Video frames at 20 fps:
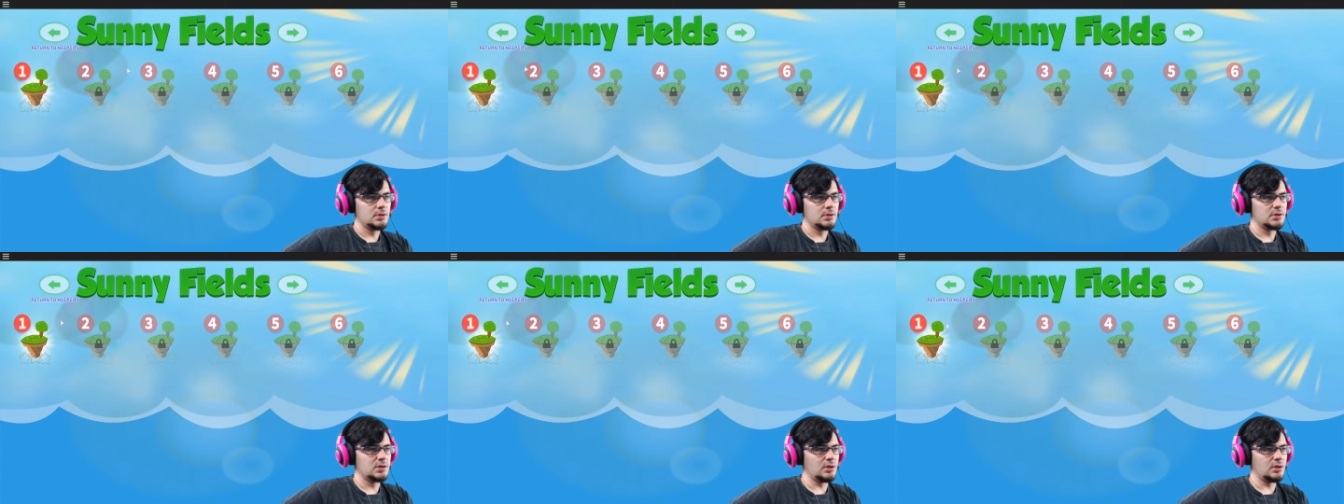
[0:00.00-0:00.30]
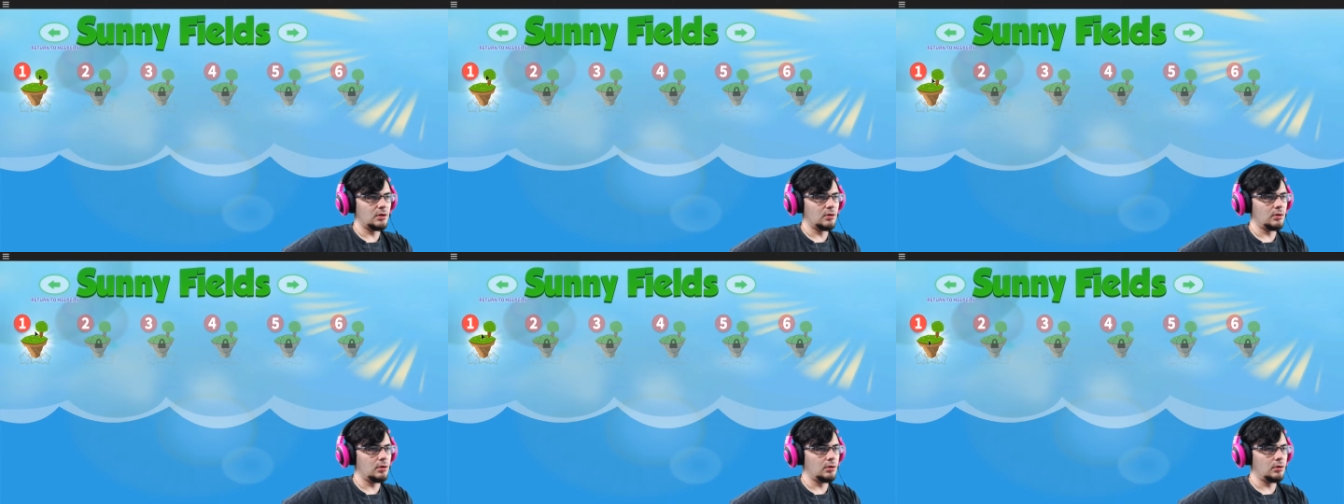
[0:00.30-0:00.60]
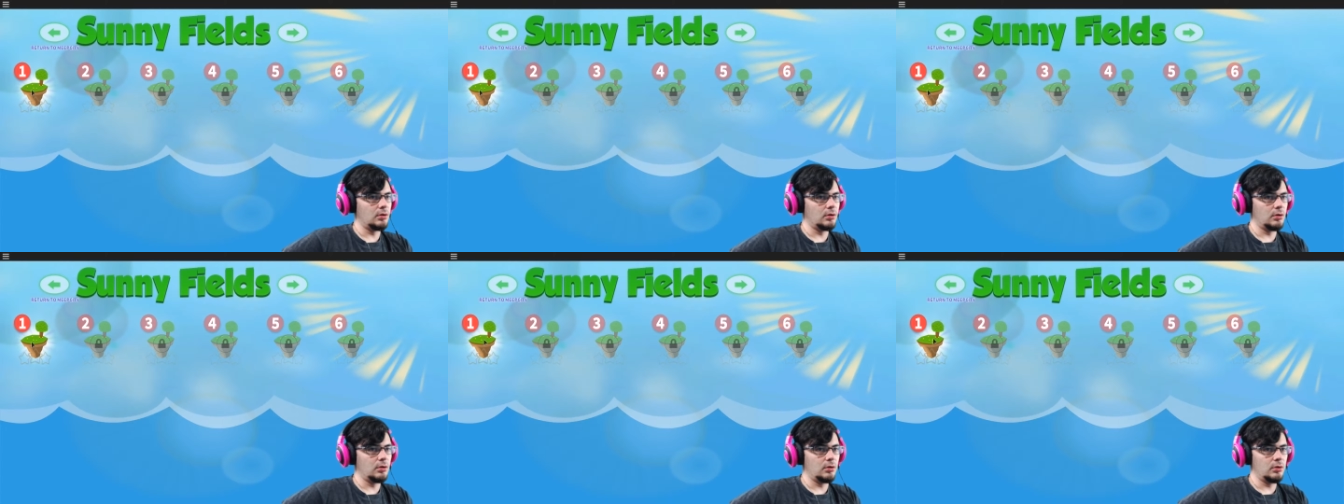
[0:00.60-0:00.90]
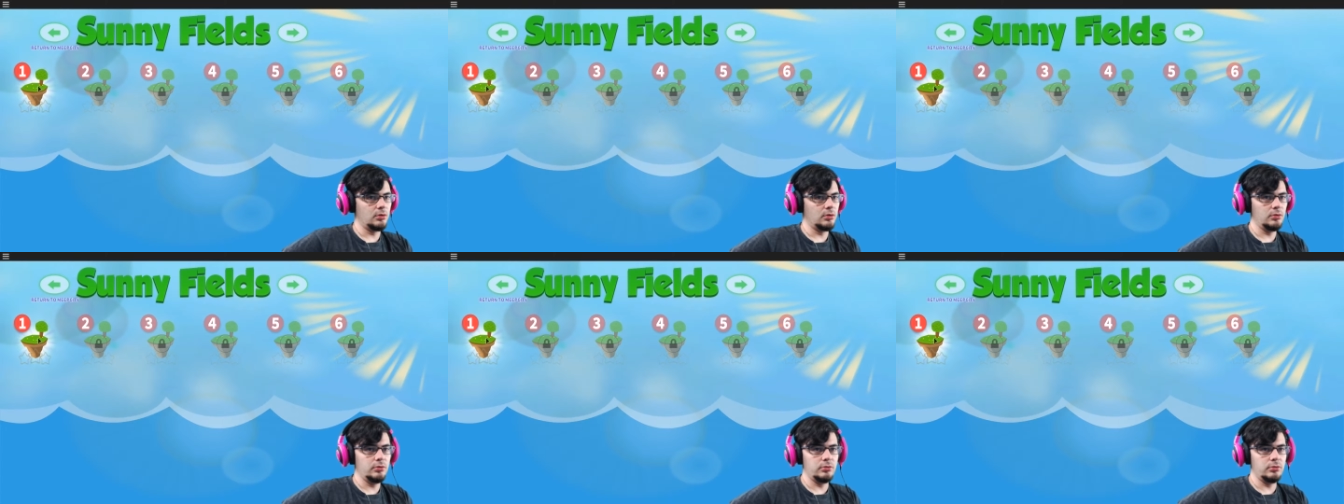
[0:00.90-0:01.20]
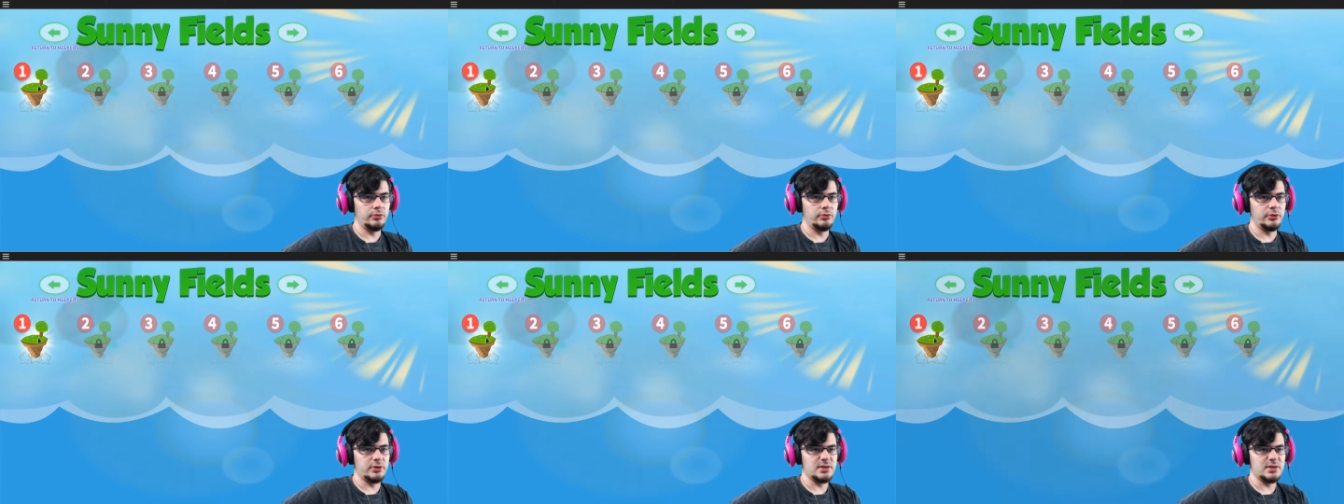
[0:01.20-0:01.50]
So,
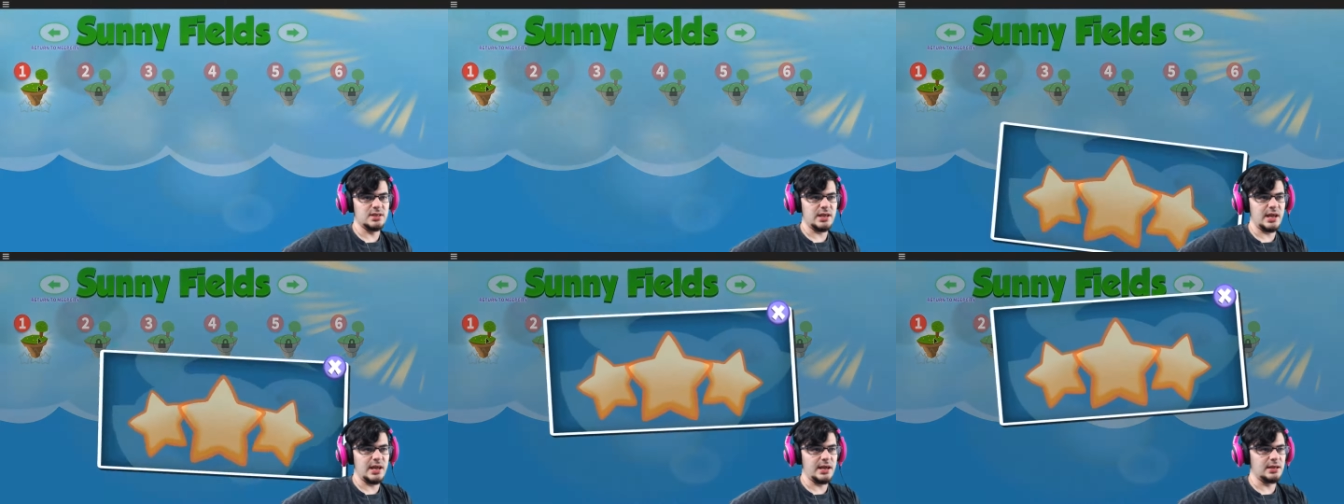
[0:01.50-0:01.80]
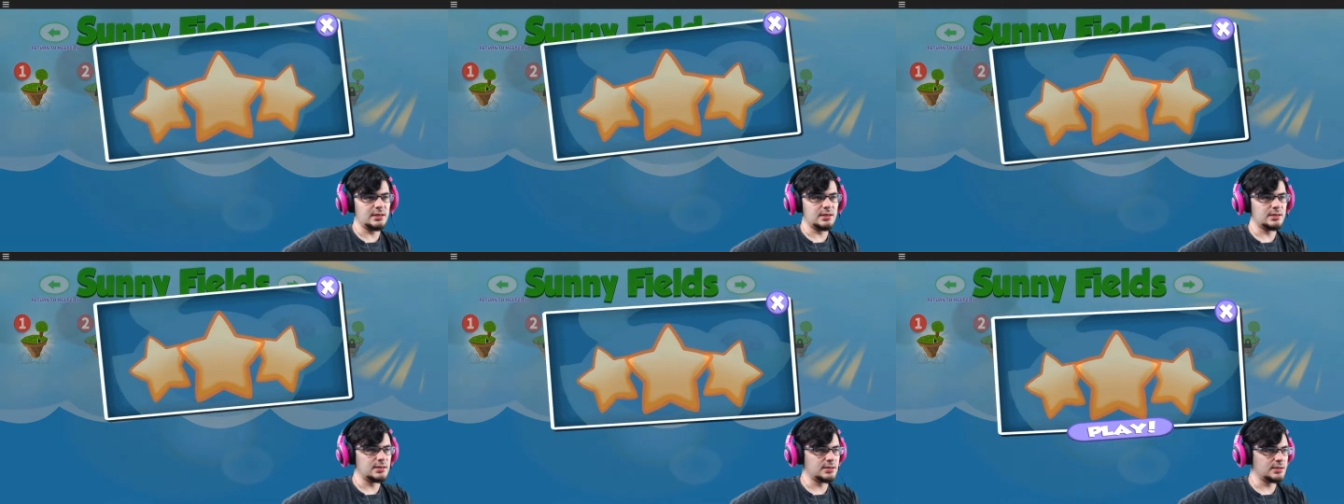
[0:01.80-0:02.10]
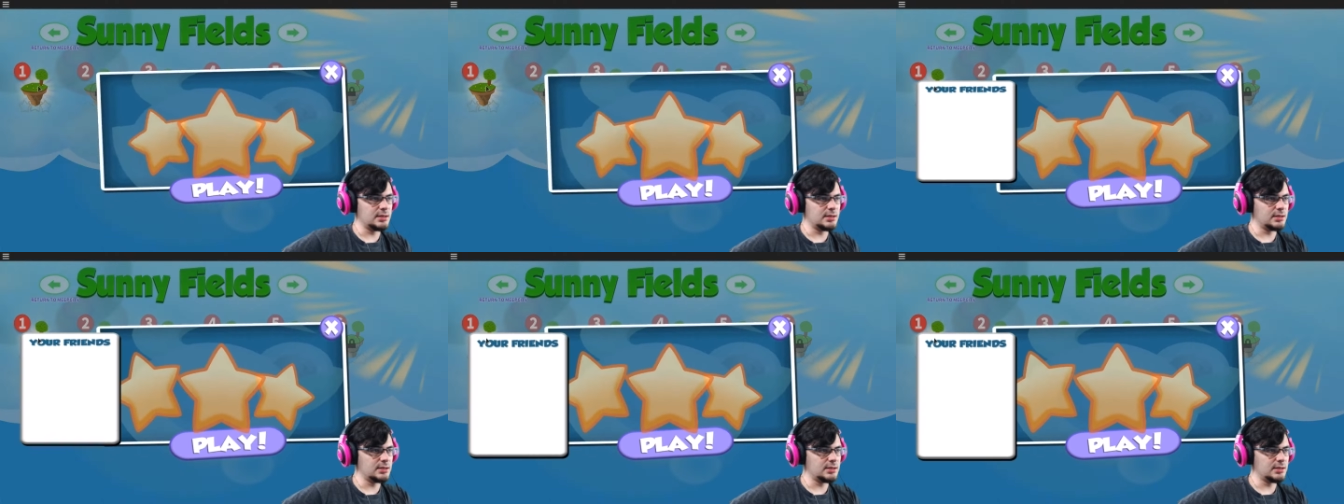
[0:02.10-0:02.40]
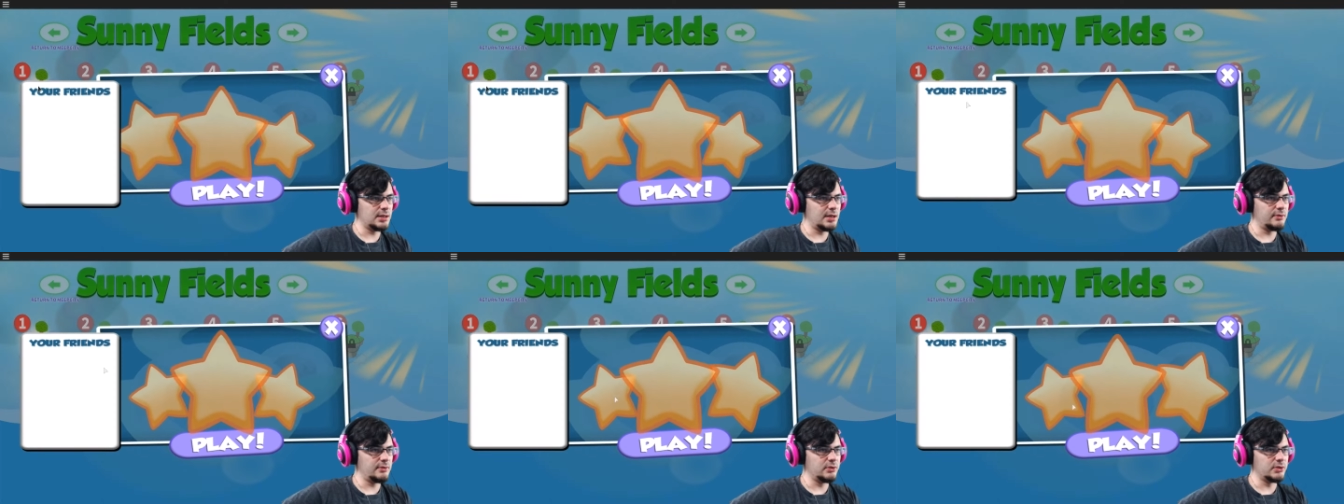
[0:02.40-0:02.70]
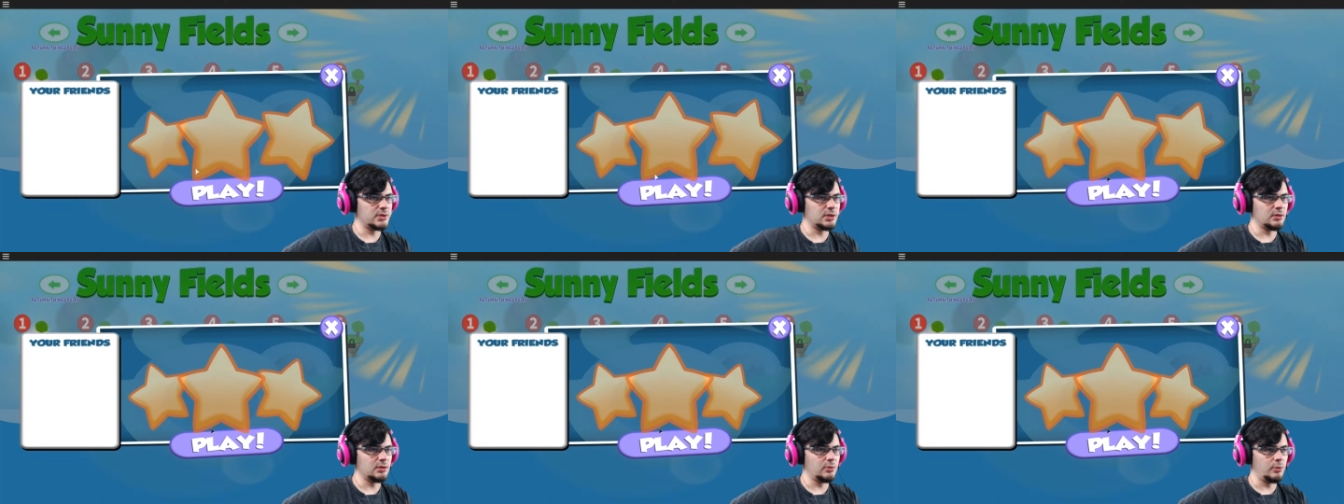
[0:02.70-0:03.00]
ooh, there's like six
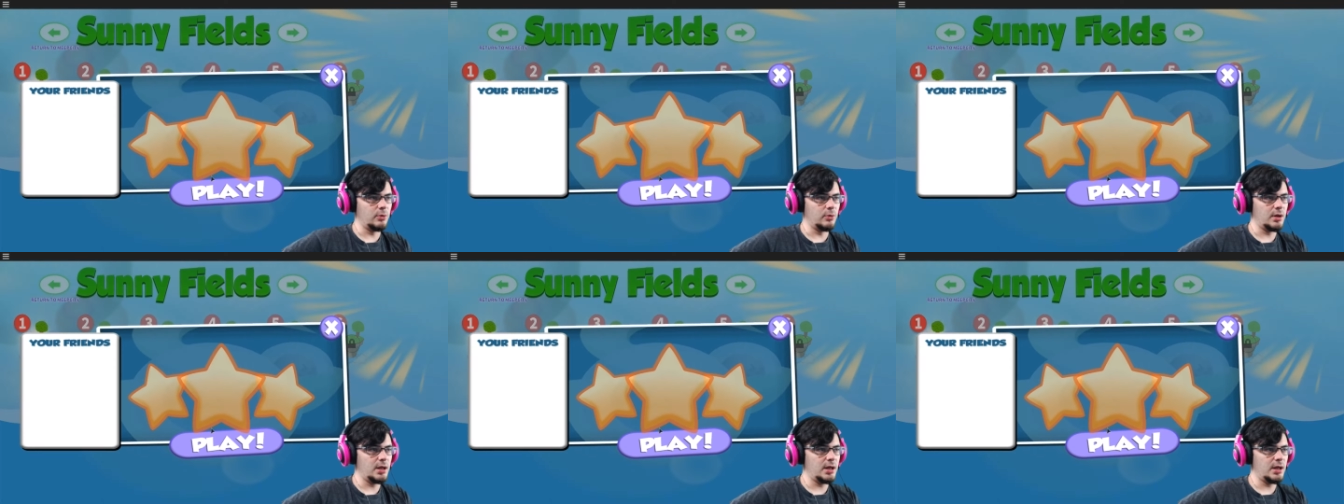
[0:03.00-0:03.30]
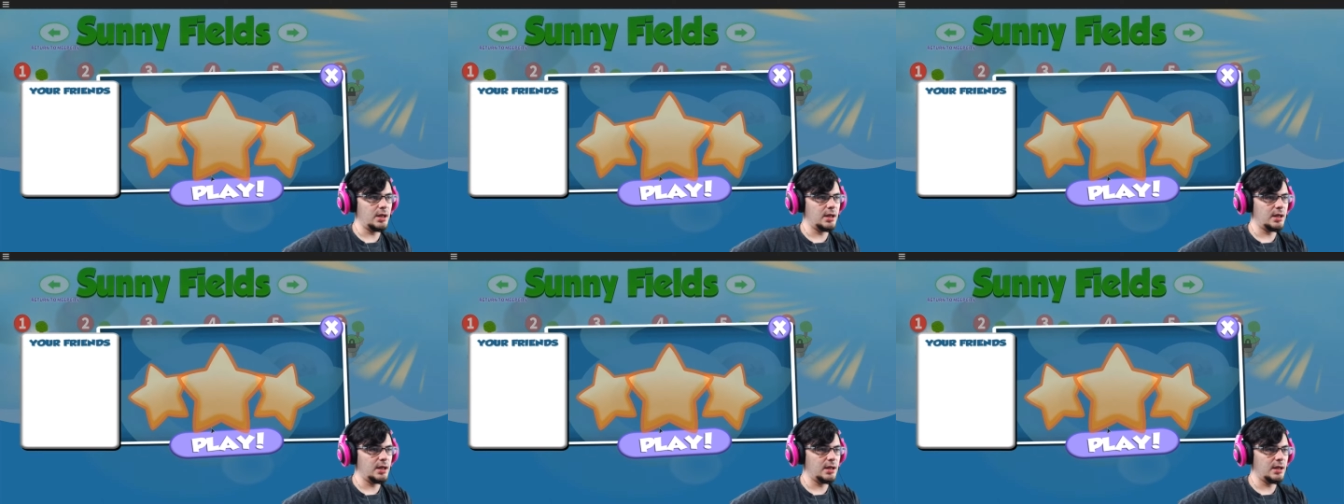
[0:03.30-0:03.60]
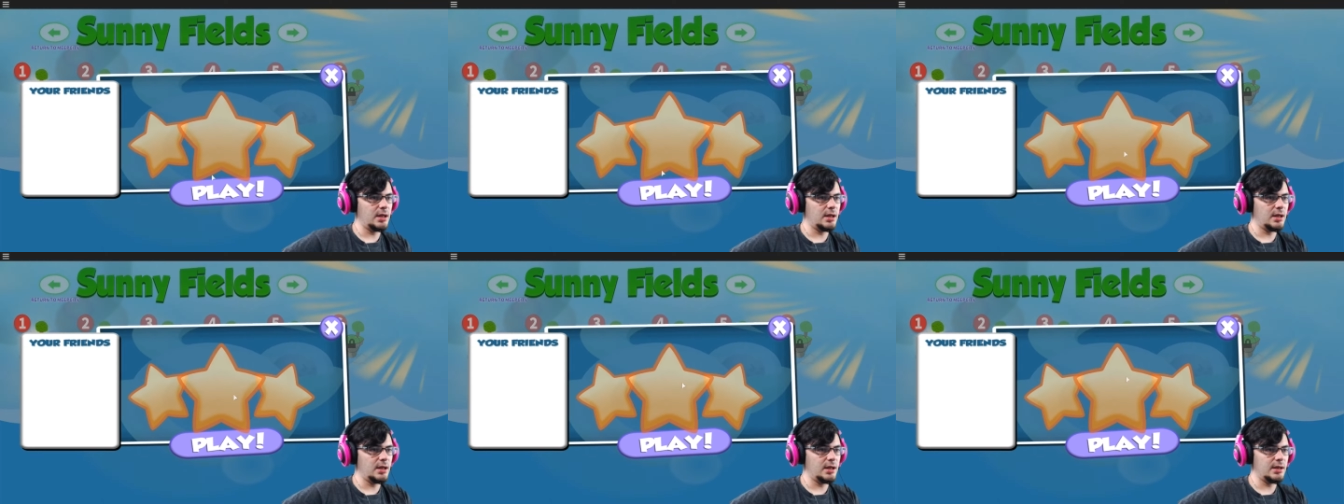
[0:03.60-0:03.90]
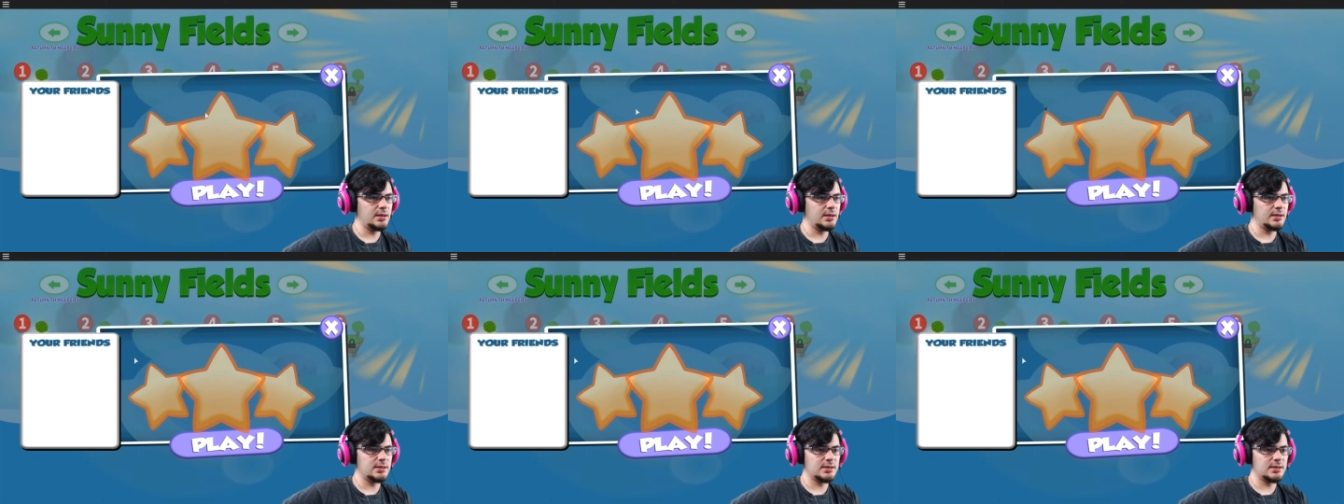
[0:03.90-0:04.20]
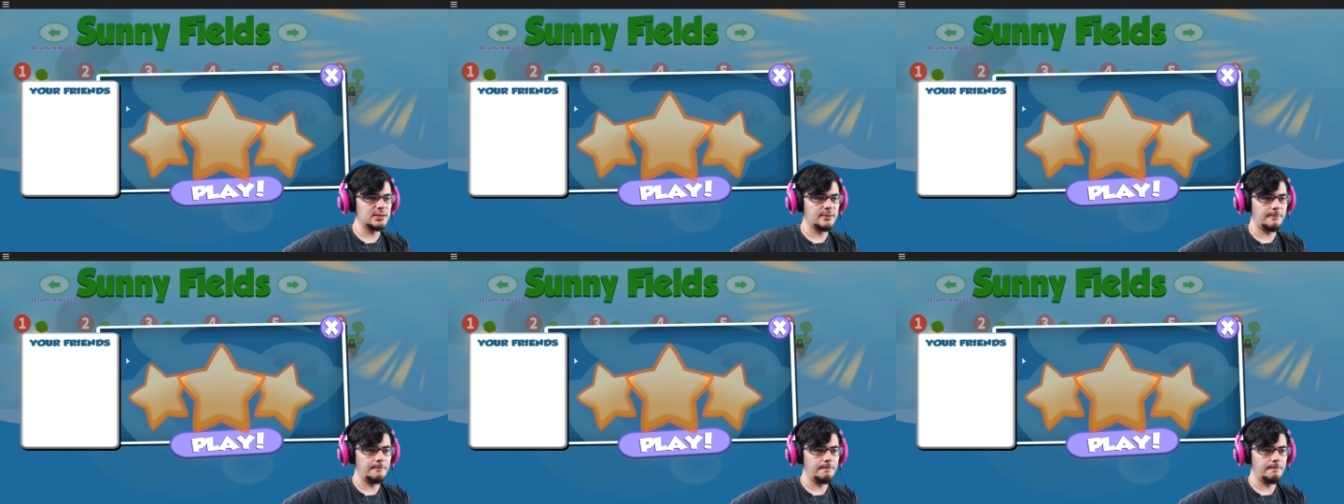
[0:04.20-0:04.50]
levels here.
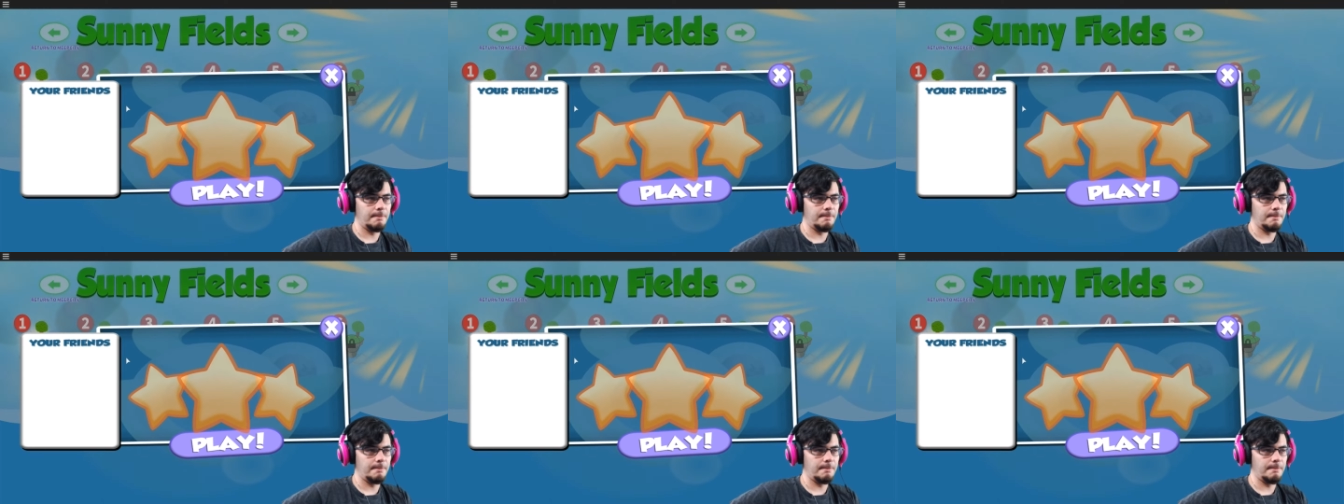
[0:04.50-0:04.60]
What?